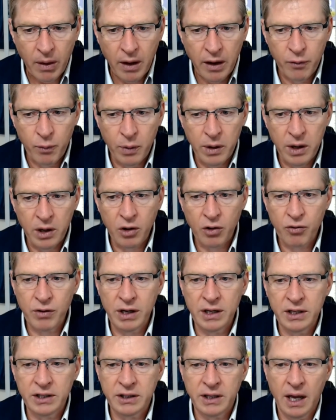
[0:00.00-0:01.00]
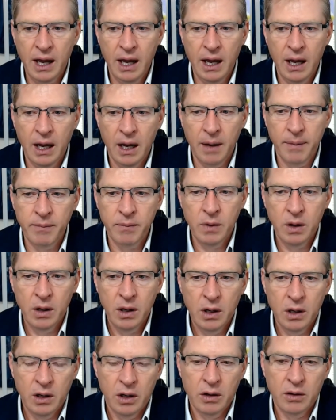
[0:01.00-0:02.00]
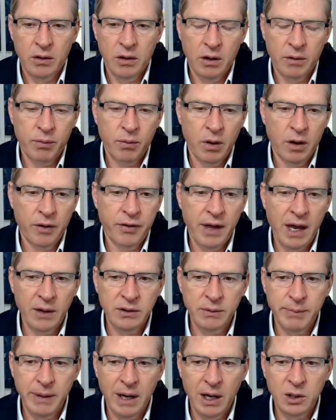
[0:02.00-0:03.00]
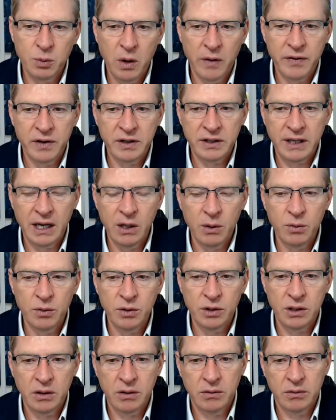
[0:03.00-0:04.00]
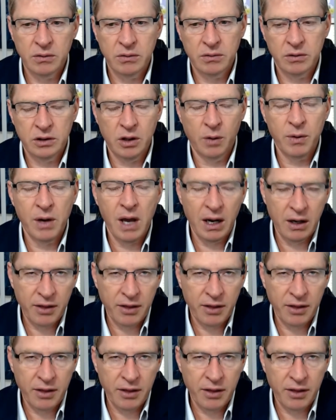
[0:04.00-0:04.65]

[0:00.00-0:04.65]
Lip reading: if we increased £1,000 worth of sales, so we had